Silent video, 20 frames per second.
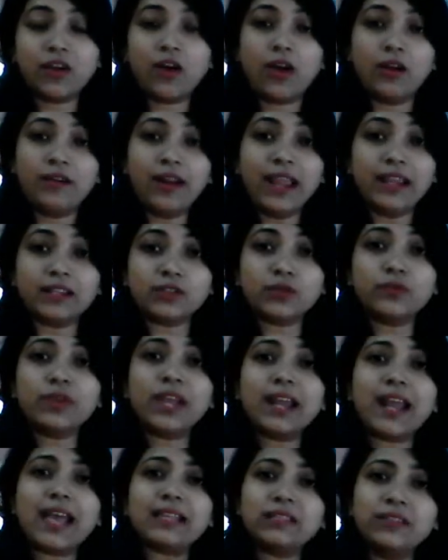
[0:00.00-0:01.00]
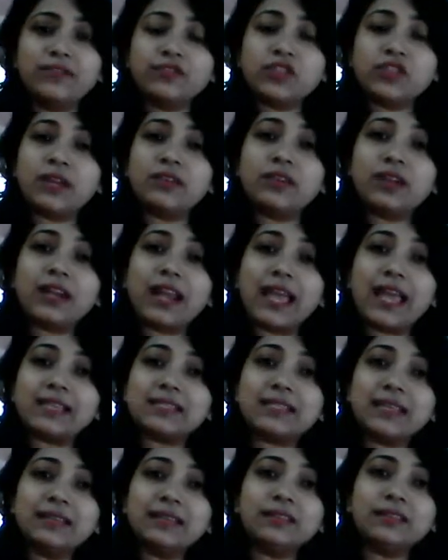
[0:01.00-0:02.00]
Alright, so we are as if
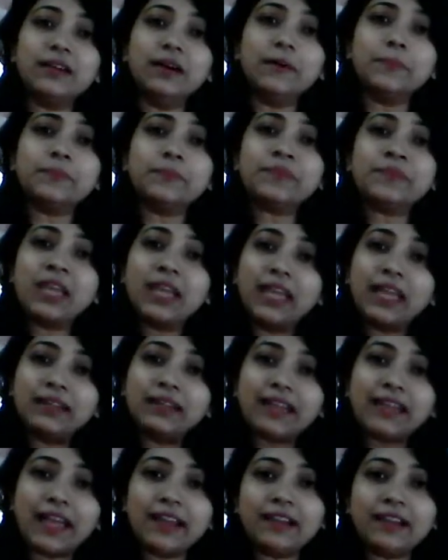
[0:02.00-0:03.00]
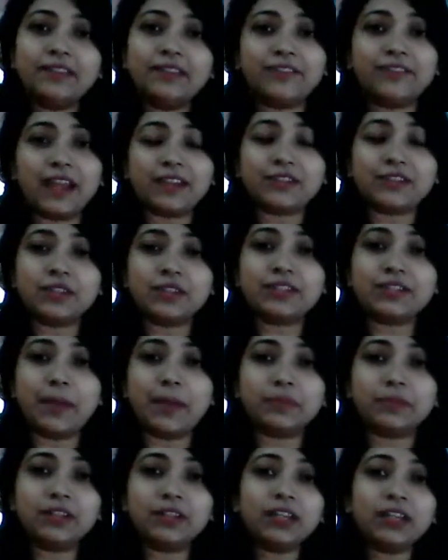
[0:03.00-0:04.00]
generalizing the entire diffraction
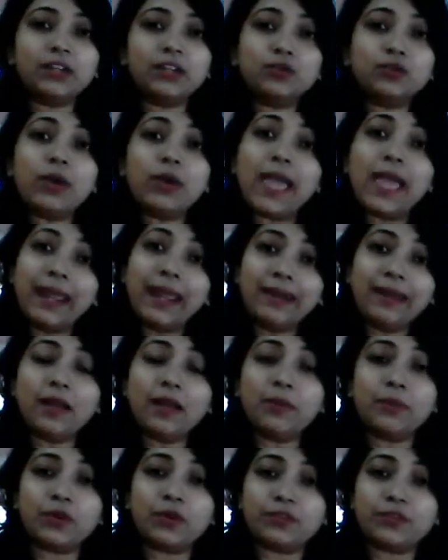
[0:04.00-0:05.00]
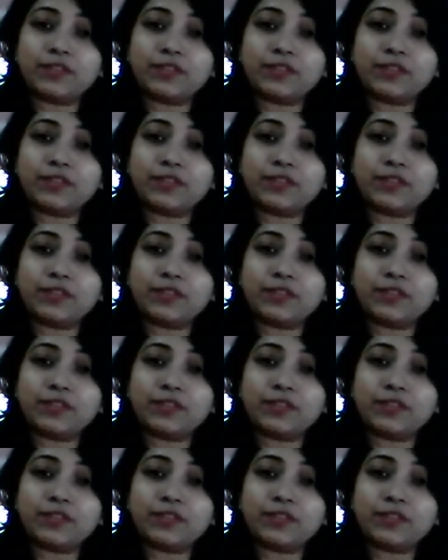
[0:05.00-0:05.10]
chapter into n number of